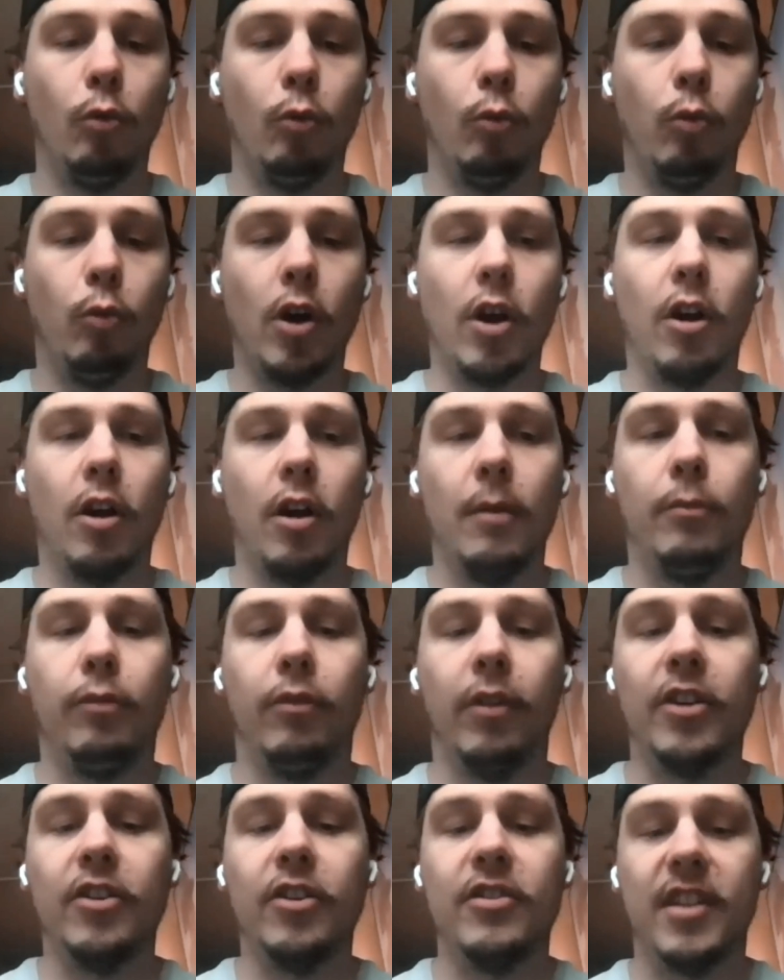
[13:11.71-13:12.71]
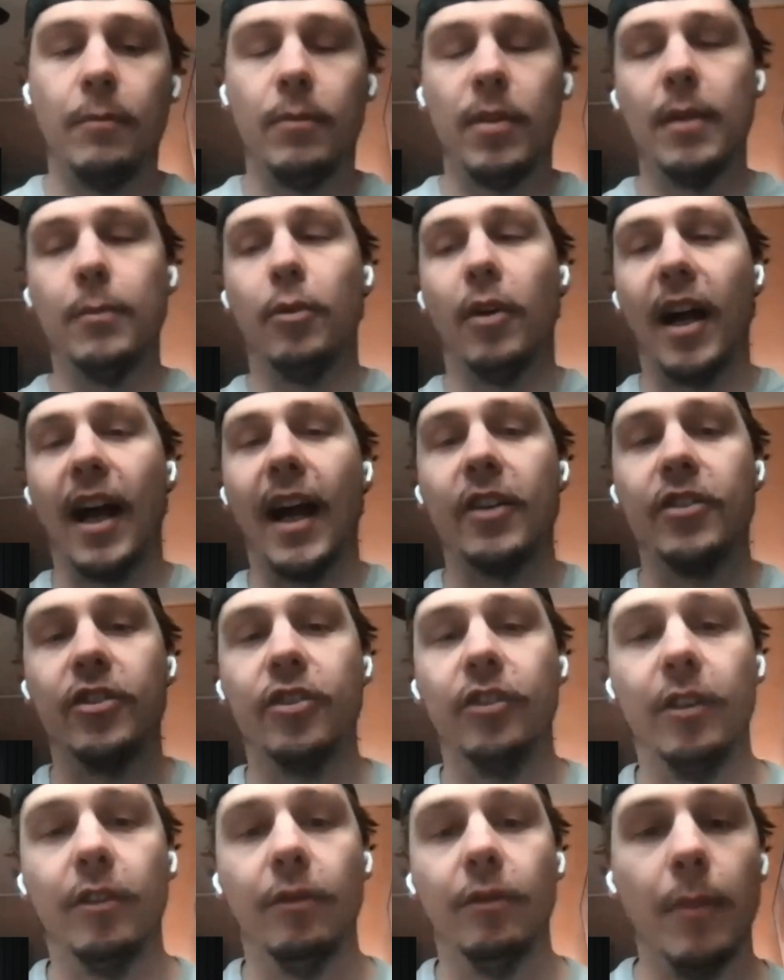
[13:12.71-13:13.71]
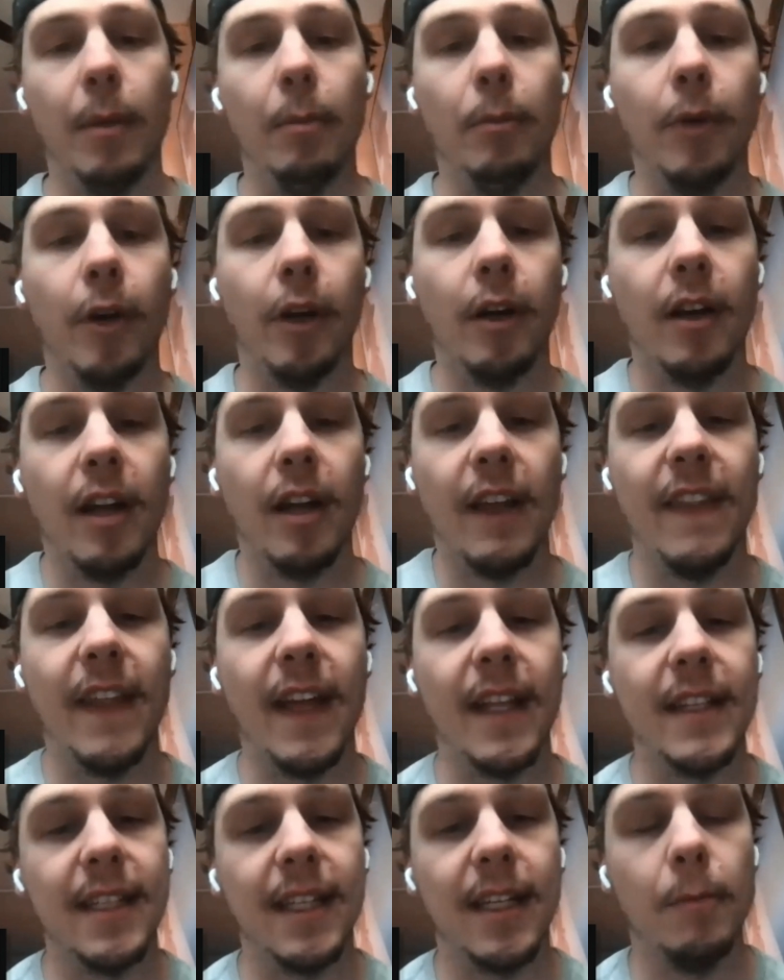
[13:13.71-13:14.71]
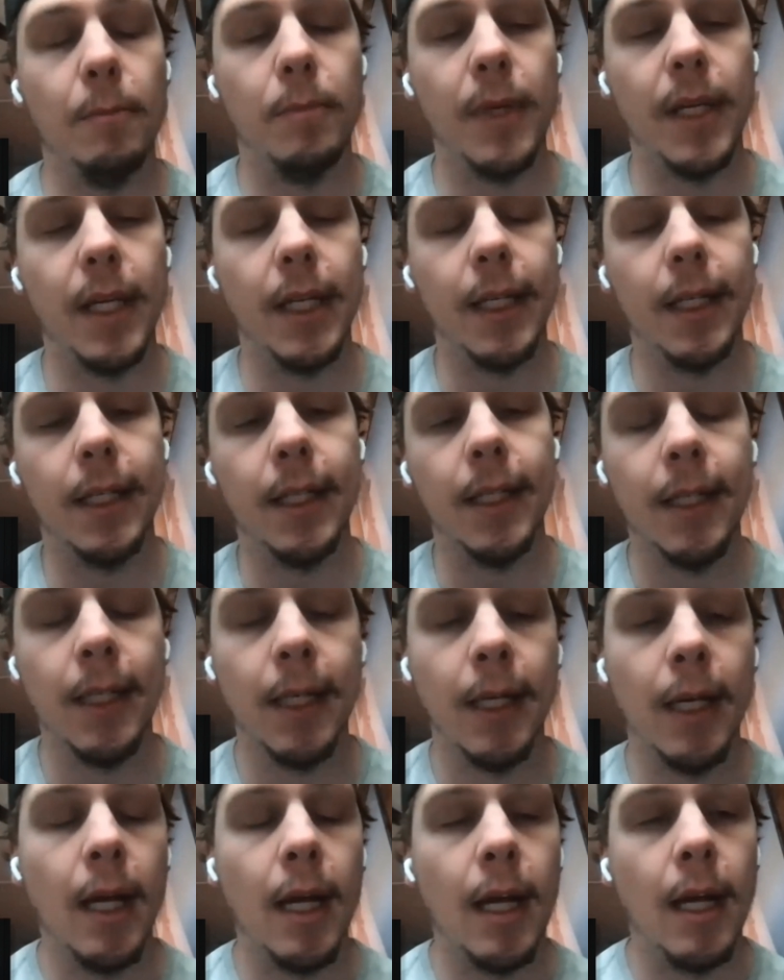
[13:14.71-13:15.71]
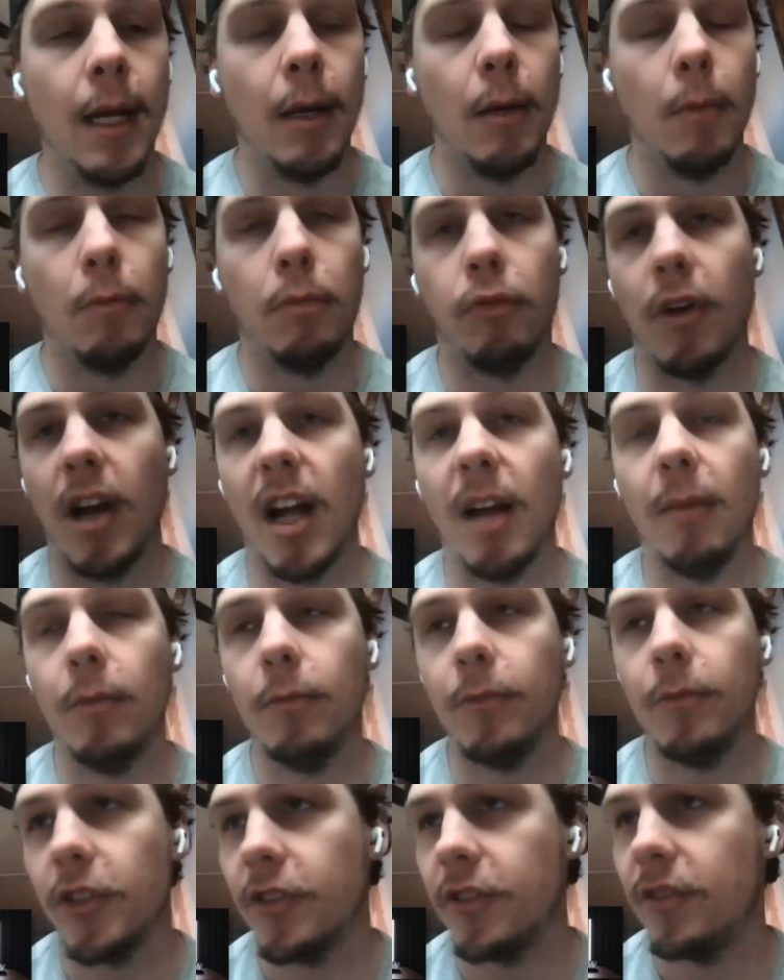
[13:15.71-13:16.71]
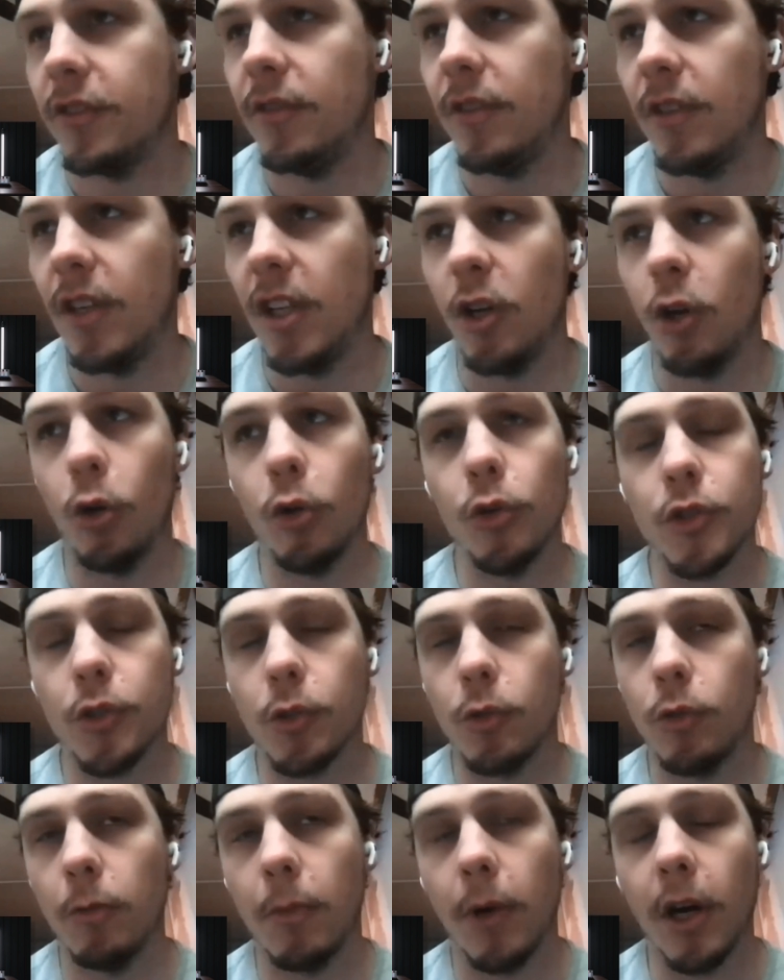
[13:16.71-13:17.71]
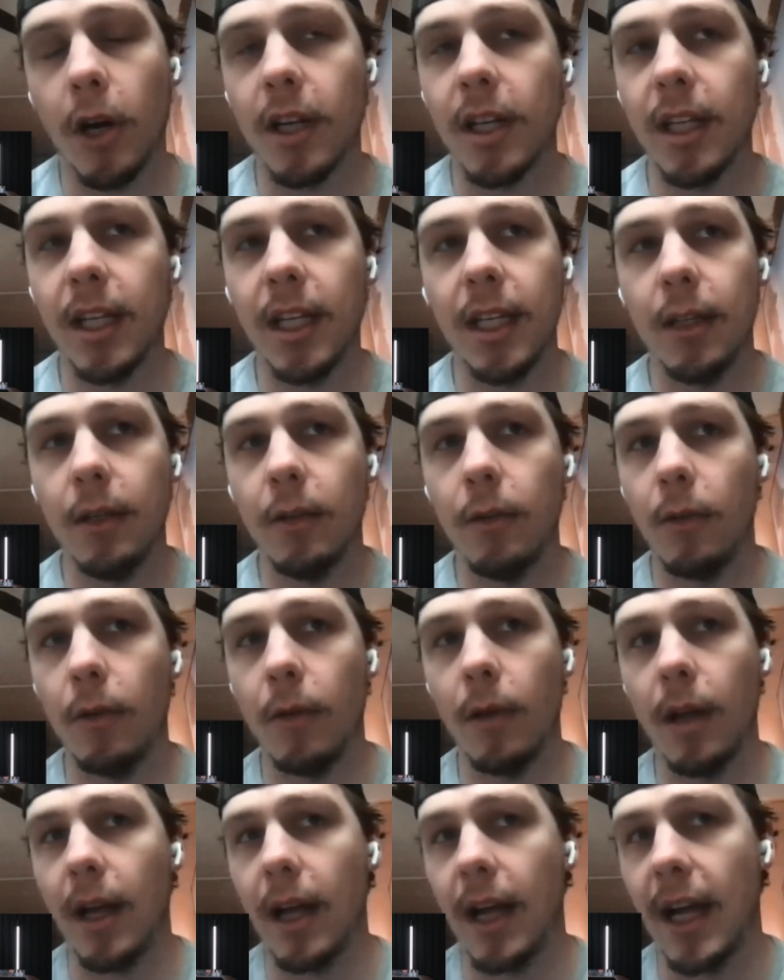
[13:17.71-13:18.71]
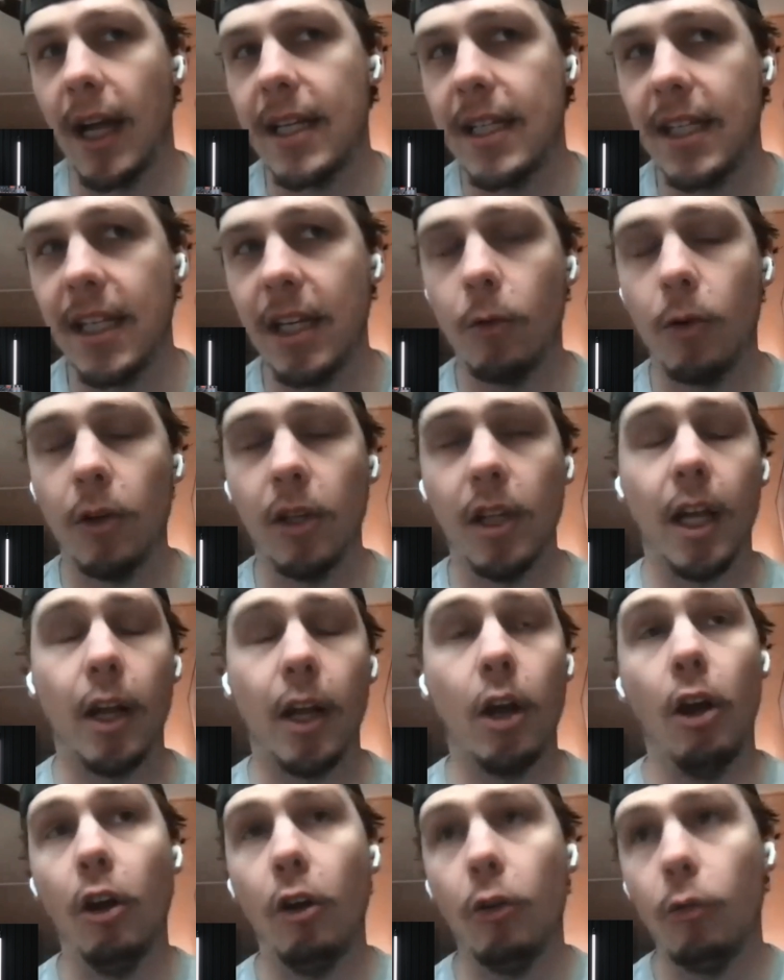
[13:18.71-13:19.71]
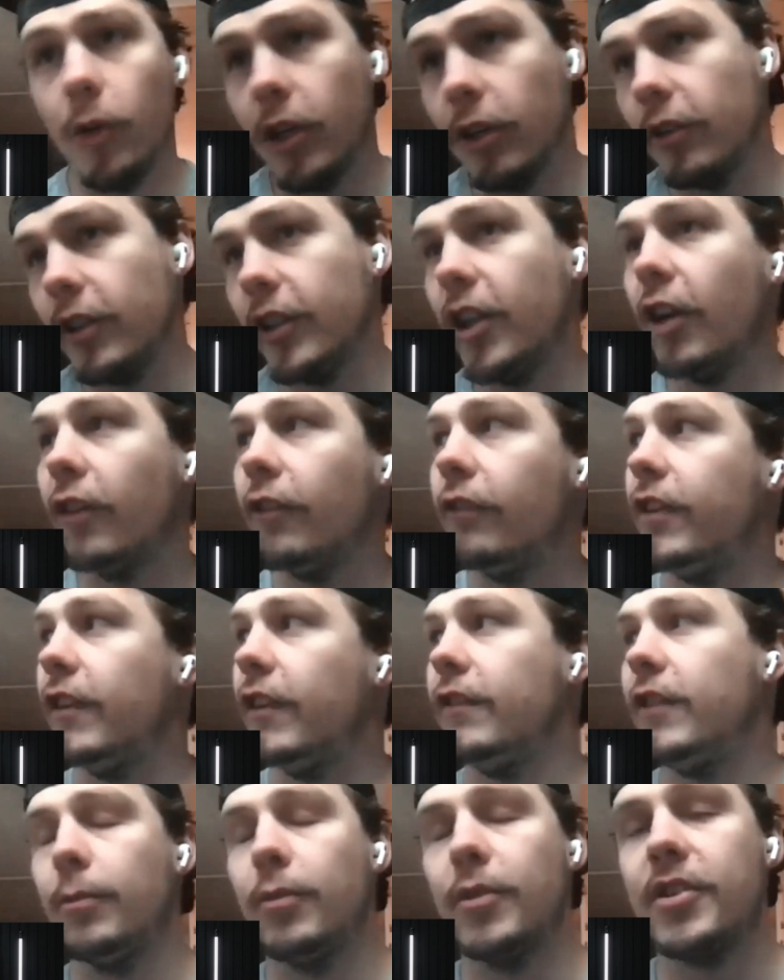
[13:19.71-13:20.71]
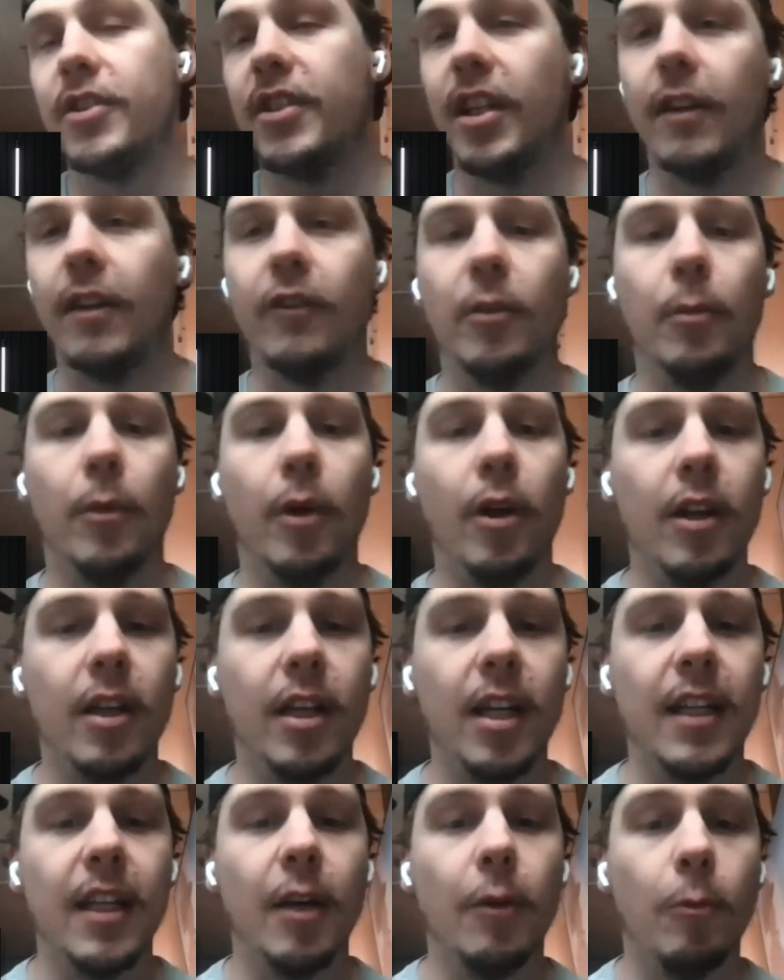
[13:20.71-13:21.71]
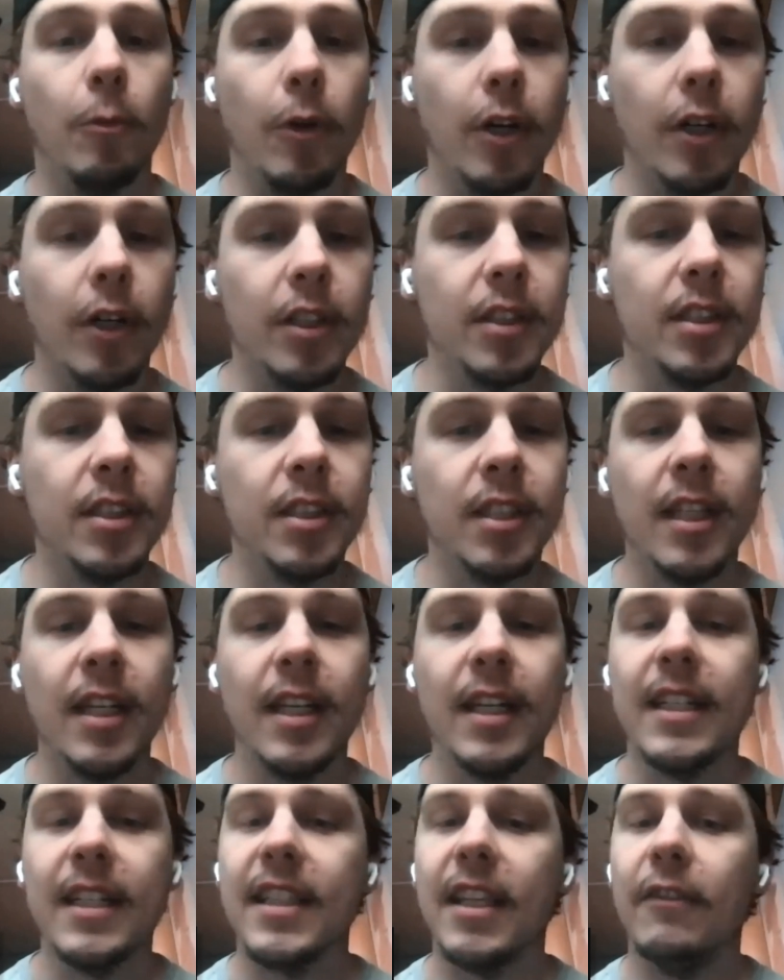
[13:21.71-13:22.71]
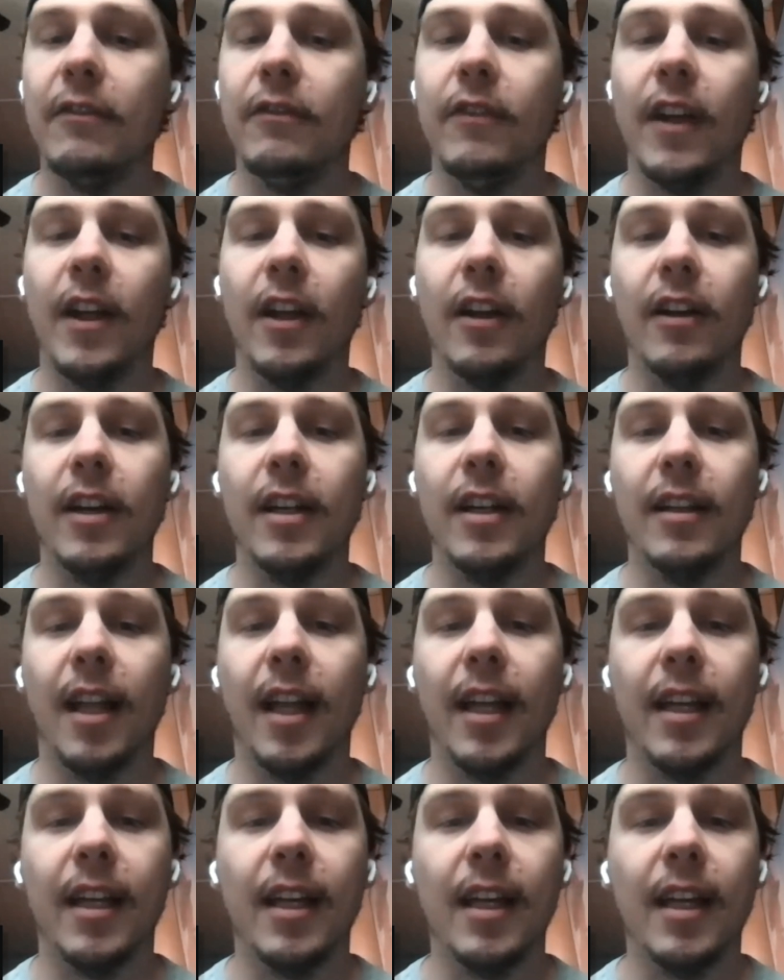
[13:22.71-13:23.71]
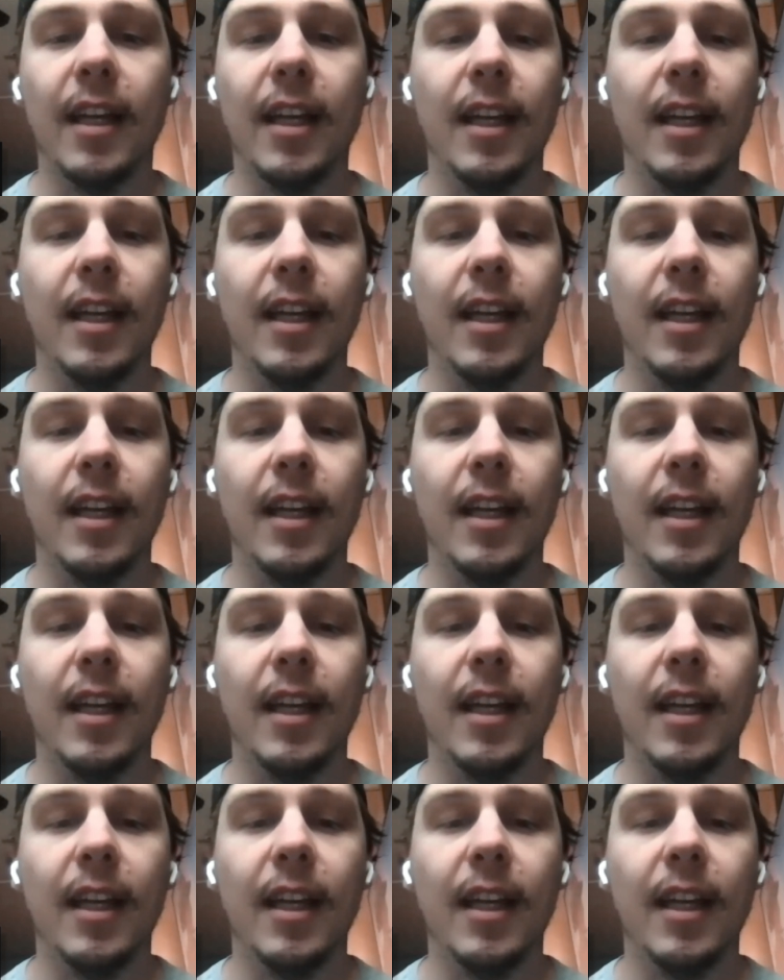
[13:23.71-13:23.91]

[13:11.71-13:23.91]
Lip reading: what are impressions that people actually remember. And that's like a big problem, just an old school marketing idea where like, oh, we only know 50% of the marketing that works. It's a very like,